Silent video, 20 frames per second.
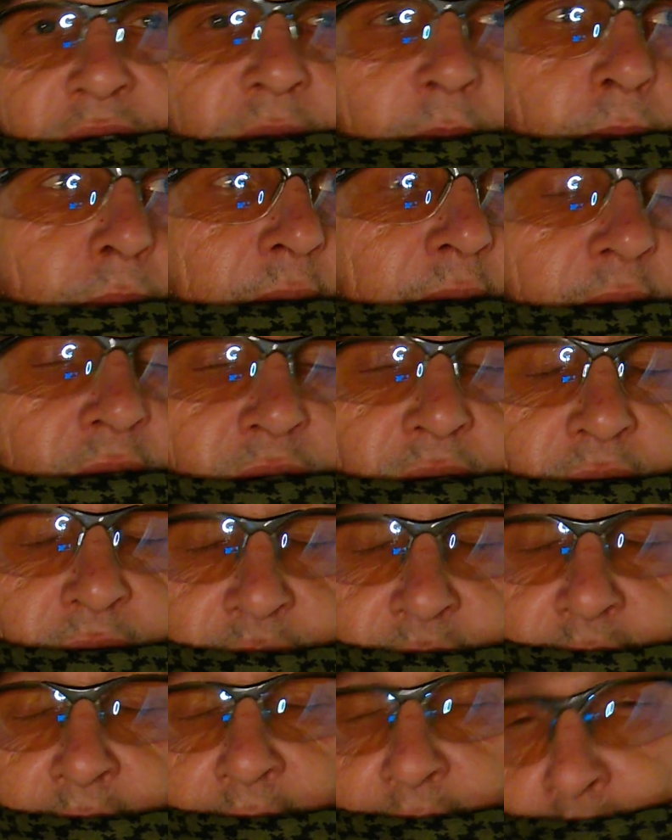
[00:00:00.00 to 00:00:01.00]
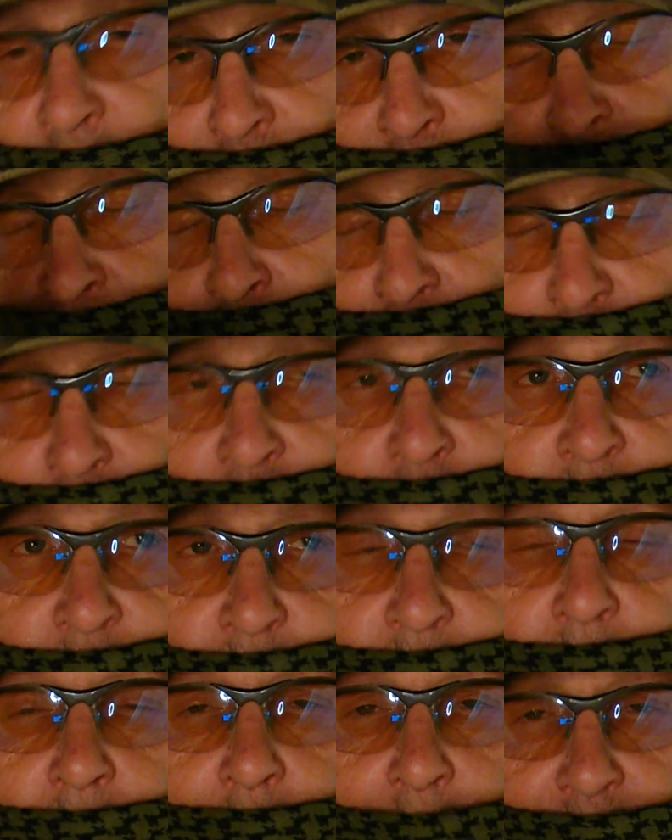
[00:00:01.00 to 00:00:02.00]
and pieces and that.
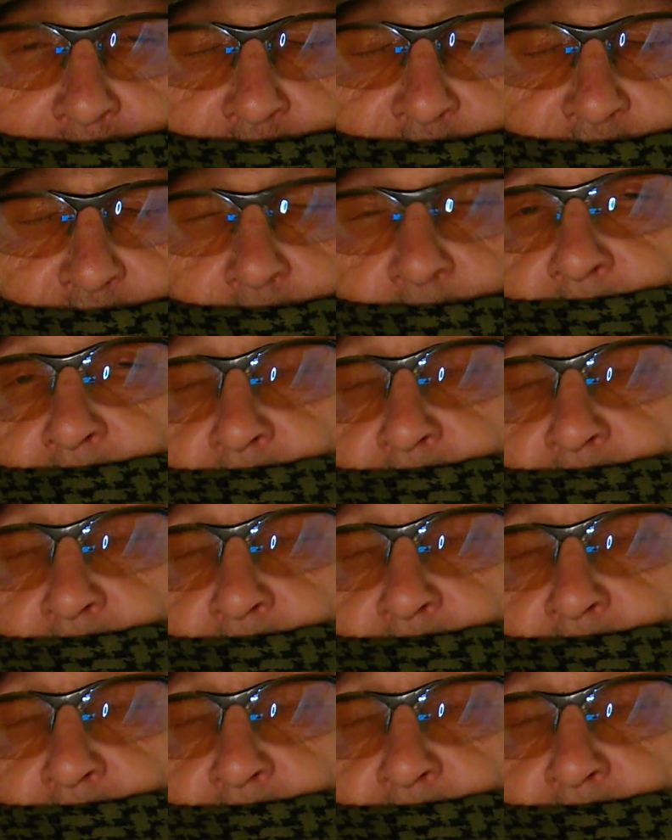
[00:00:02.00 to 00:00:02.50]
Max,